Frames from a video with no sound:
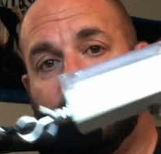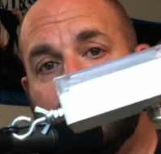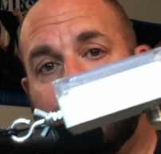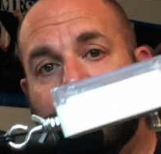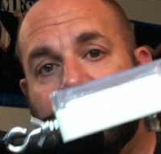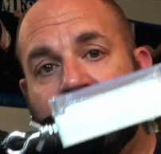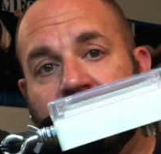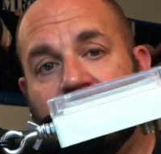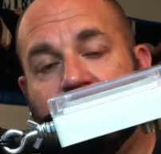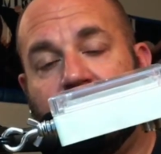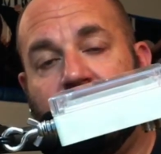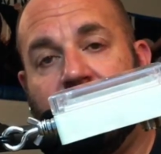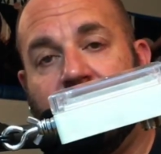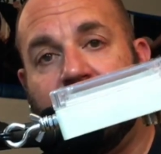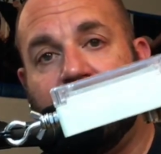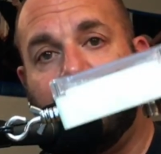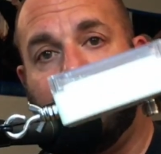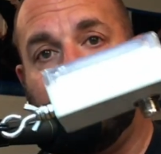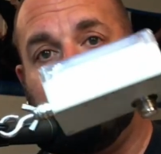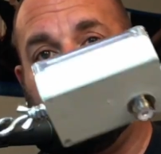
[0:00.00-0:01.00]
in the
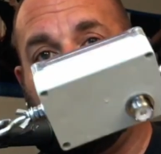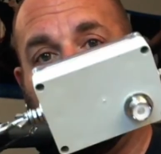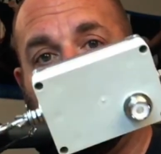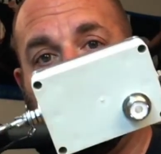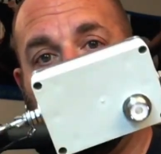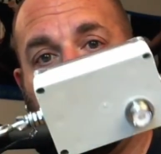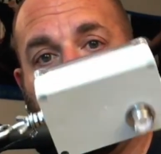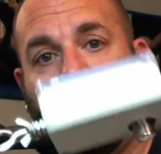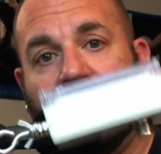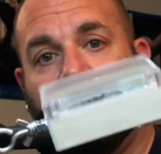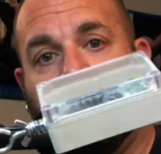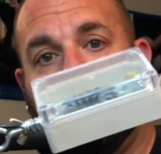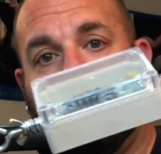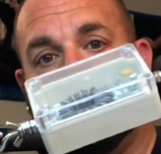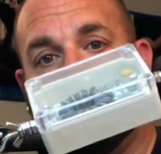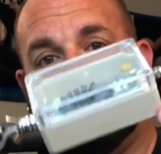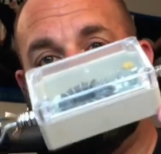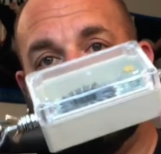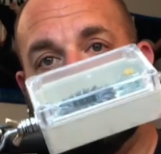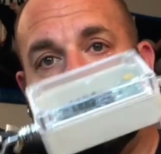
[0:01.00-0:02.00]
bottom and
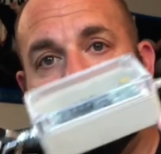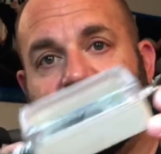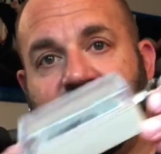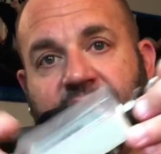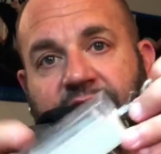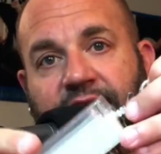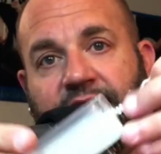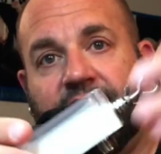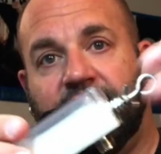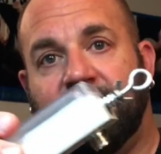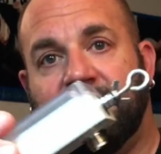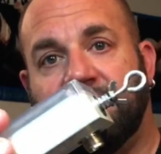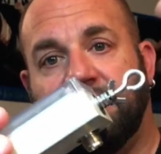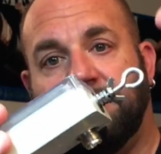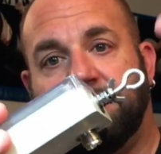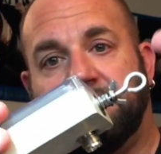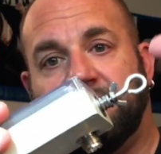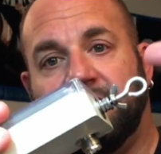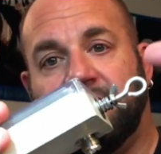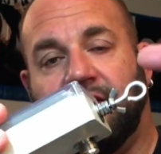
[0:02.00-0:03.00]
as as it heats
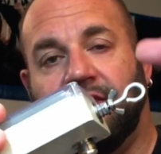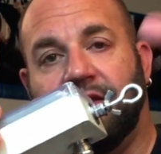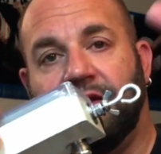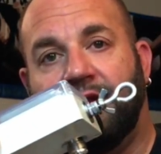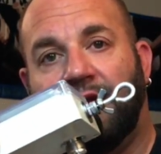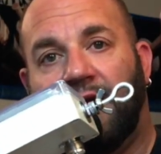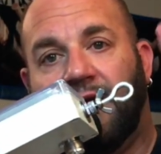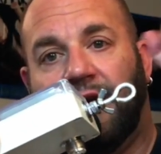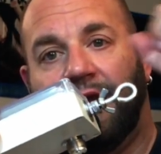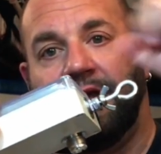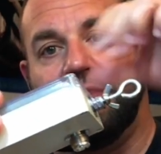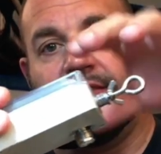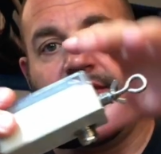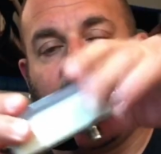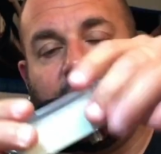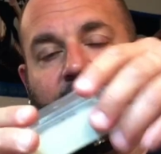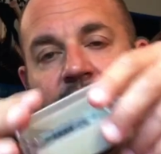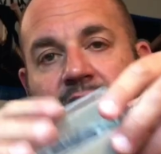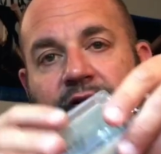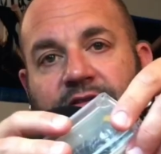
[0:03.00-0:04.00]
up during the day, the
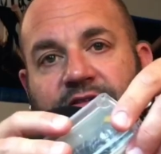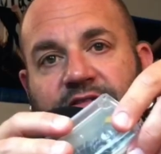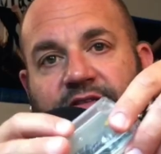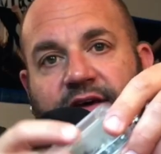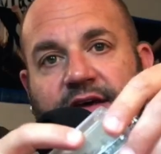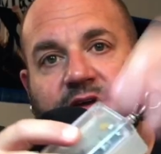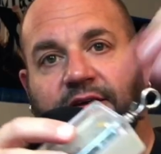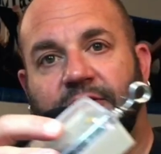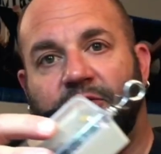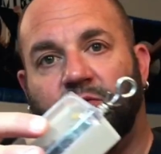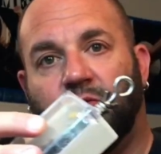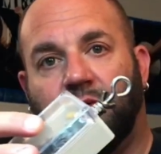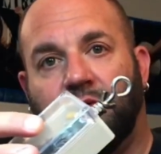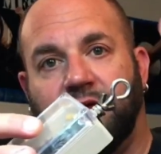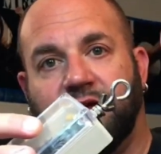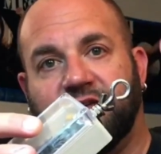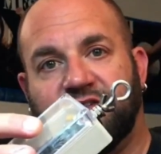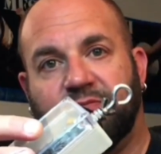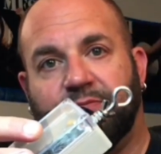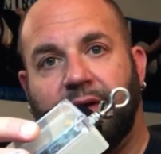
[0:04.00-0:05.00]
air inside here will
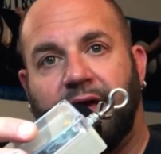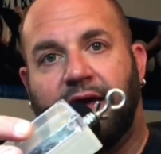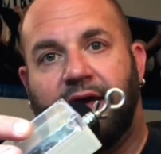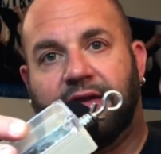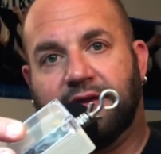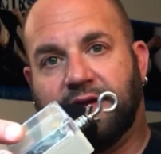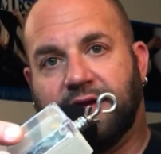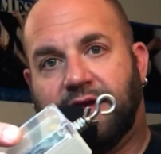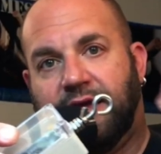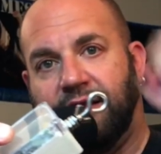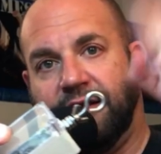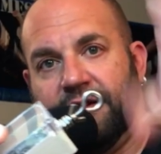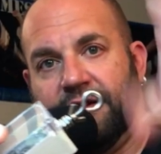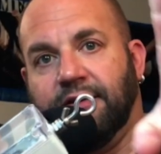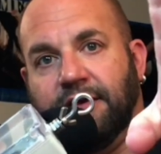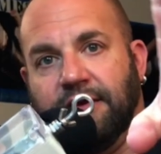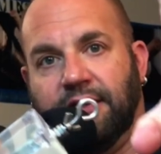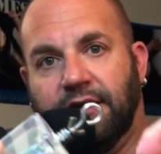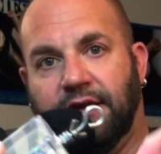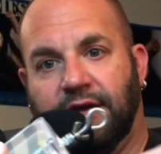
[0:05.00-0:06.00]
expand and kind of
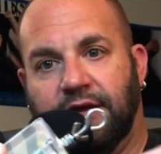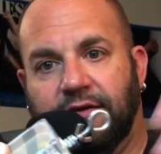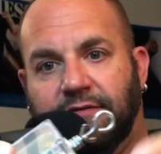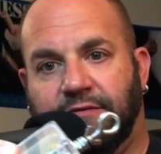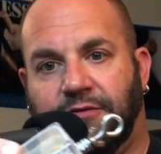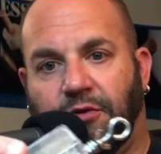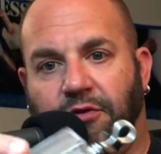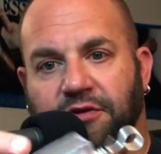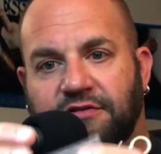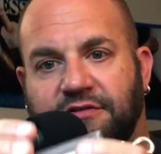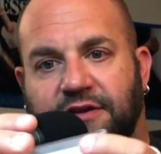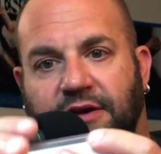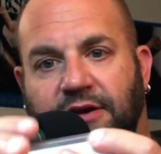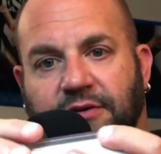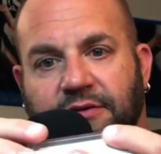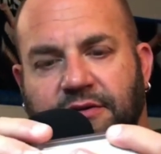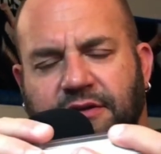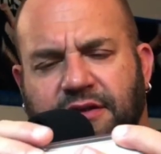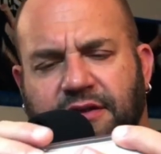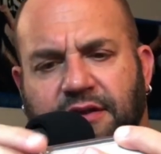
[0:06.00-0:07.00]
force
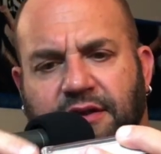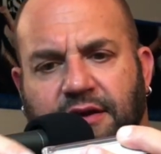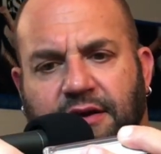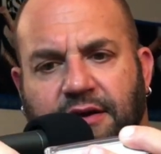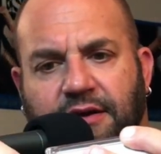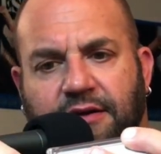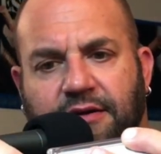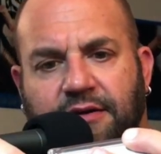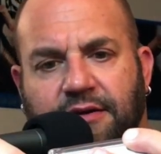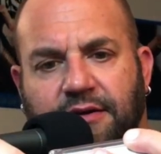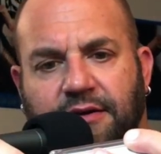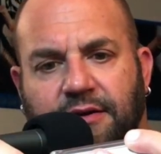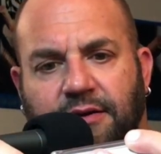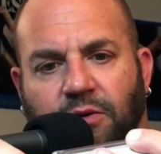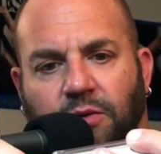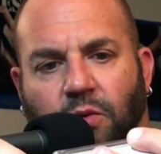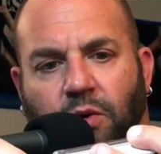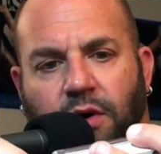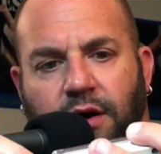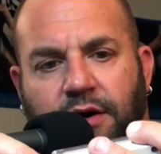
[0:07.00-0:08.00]
out the uh,
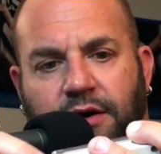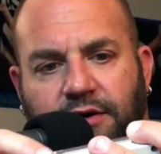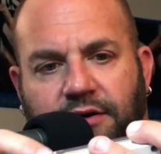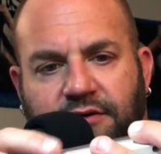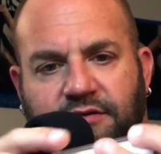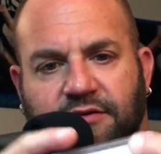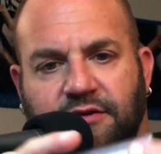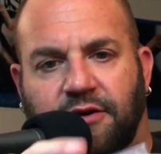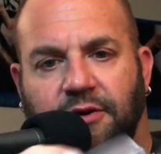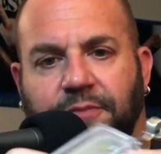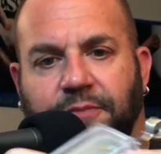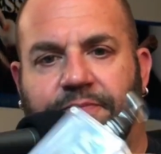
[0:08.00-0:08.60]
water. So